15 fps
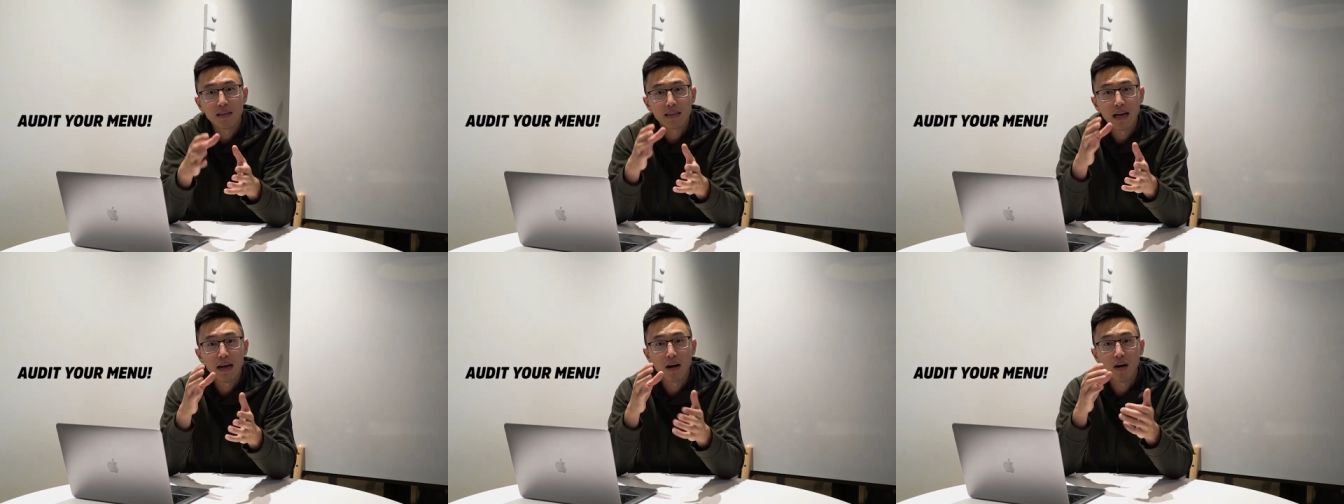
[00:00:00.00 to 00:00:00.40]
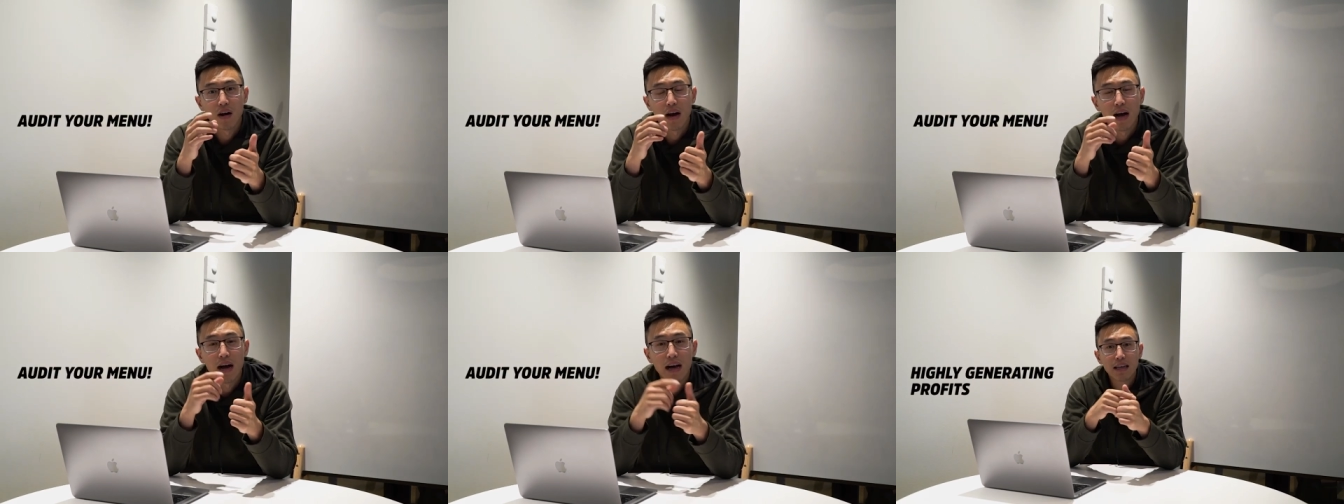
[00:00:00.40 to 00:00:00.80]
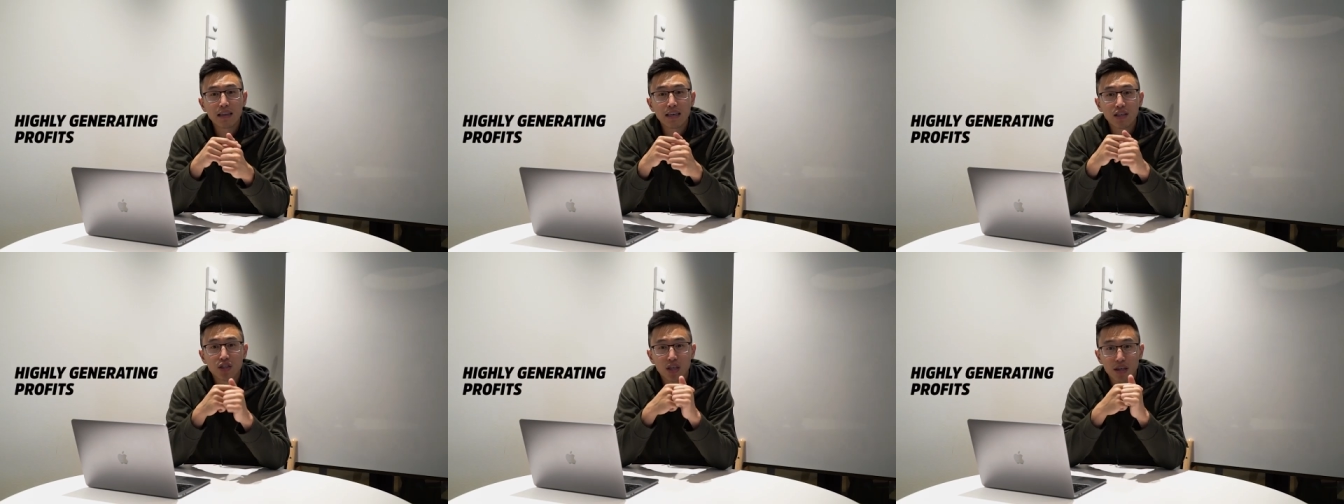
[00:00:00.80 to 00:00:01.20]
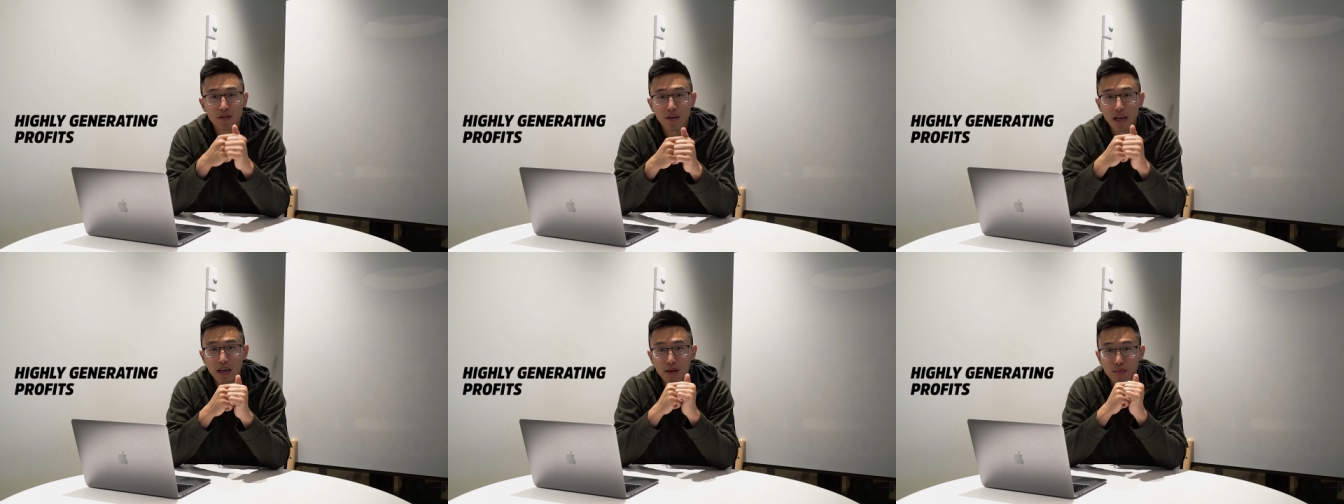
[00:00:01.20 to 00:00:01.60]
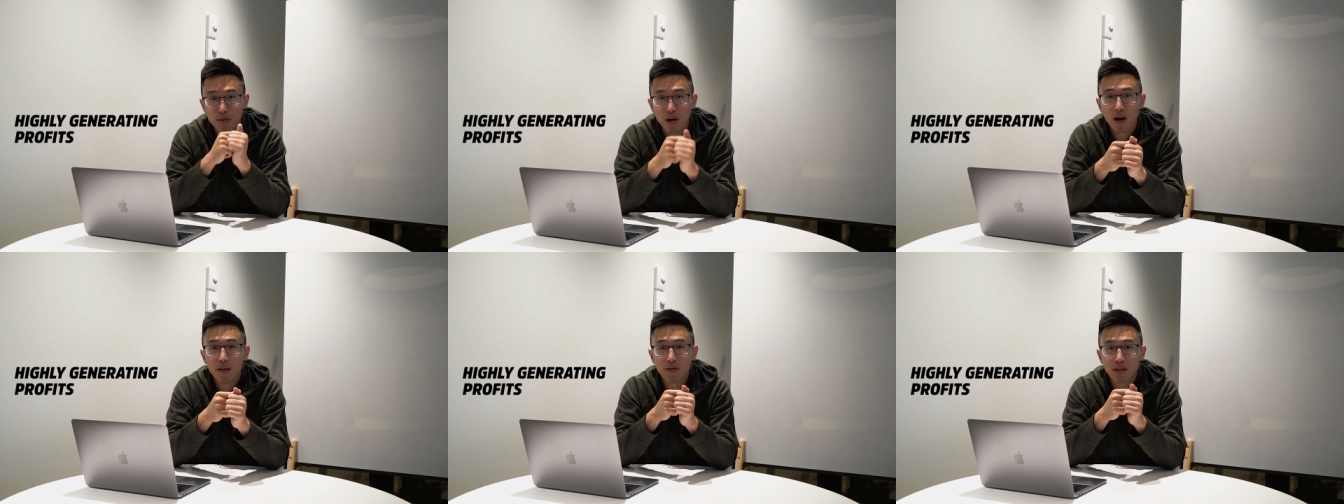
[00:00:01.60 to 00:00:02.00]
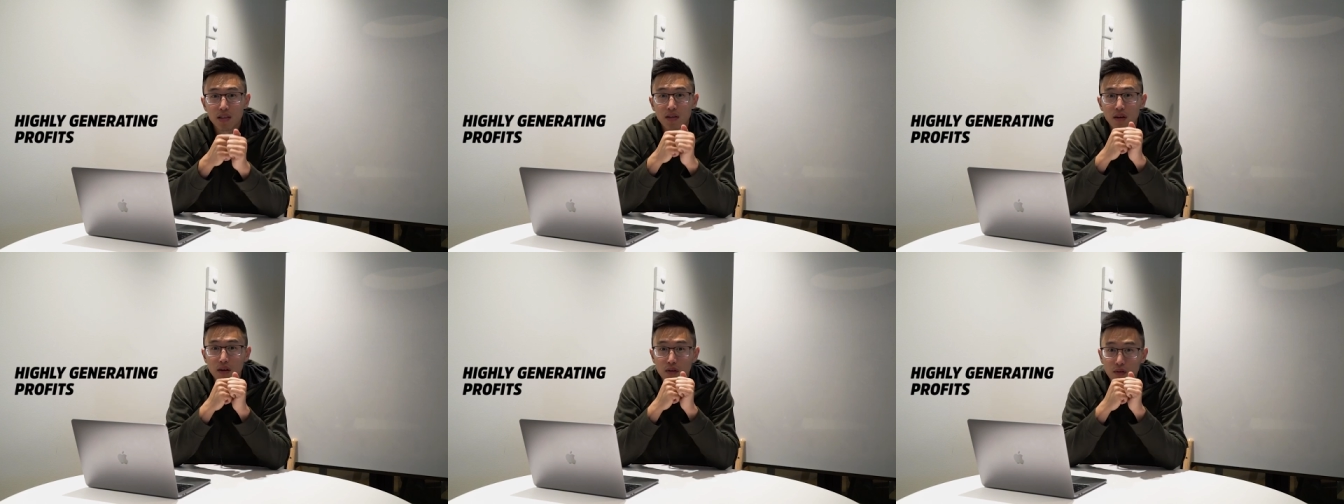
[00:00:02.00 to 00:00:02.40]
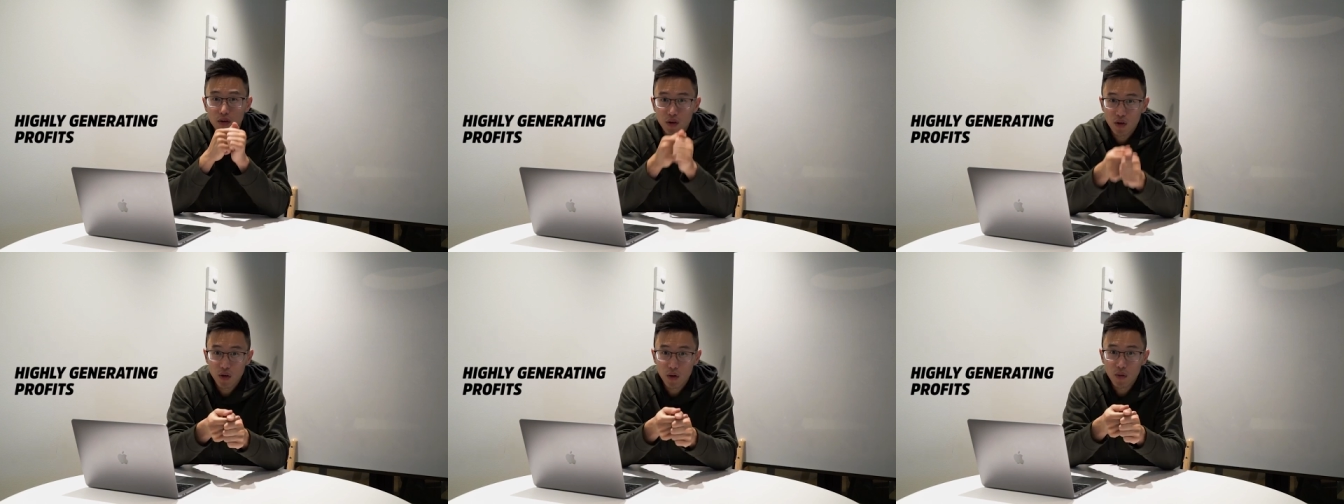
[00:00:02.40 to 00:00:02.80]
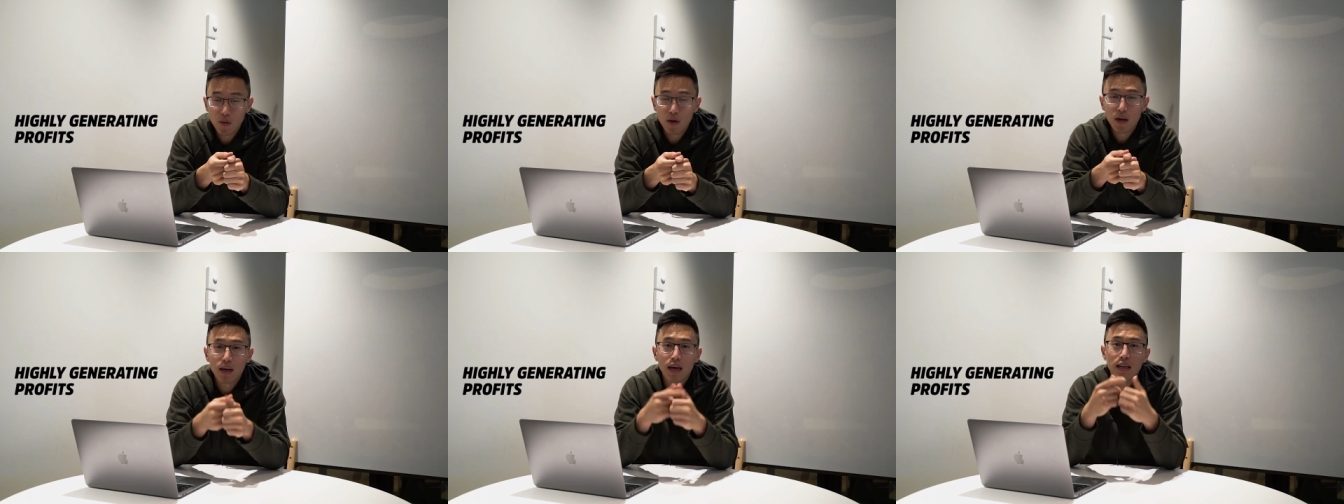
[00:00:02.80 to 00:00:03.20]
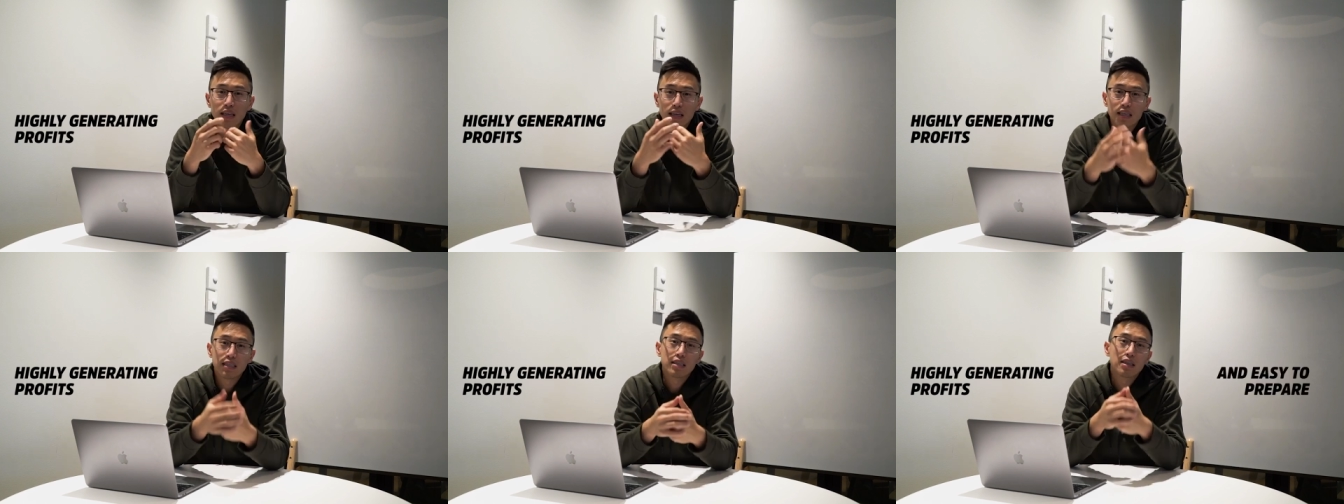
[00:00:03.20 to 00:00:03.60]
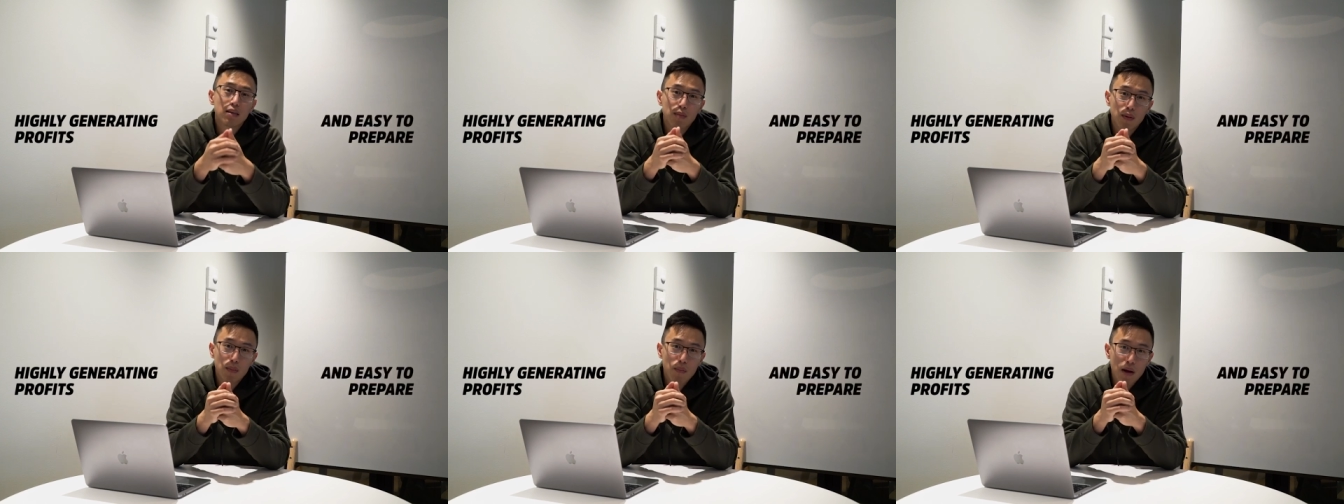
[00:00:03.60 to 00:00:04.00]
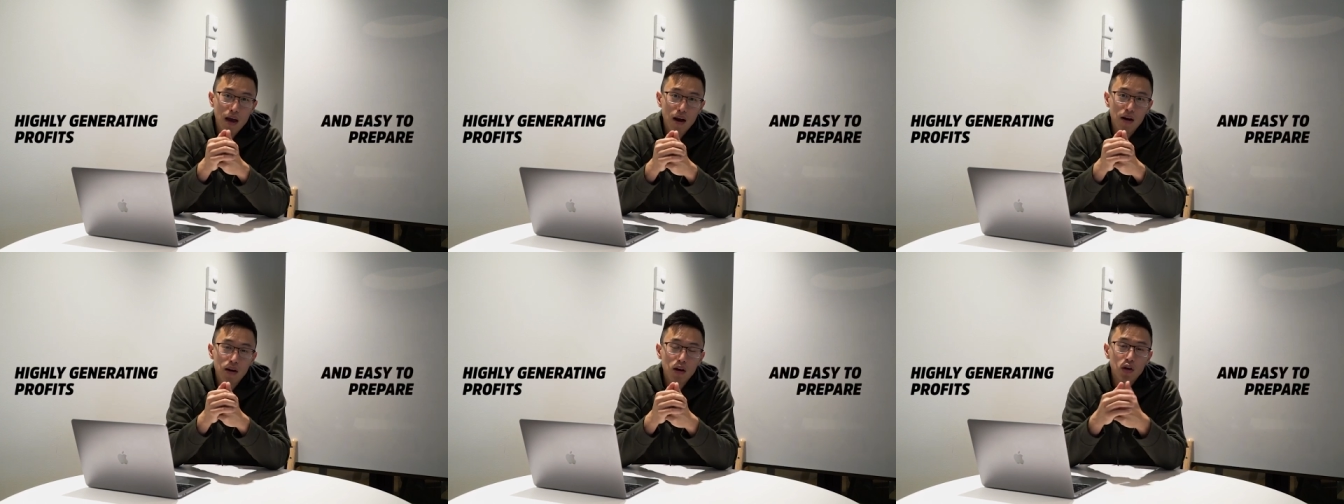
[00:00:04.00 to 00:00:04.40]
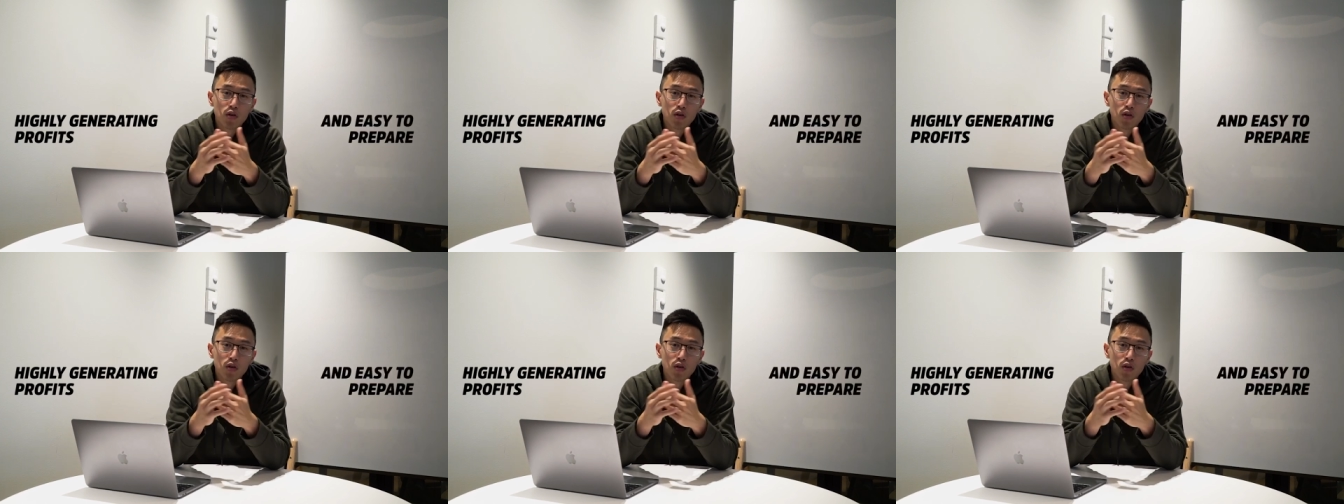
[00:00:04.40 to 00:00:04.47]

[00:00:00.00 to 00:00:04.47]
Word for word: that are highly generating profits for you and easy to prepare.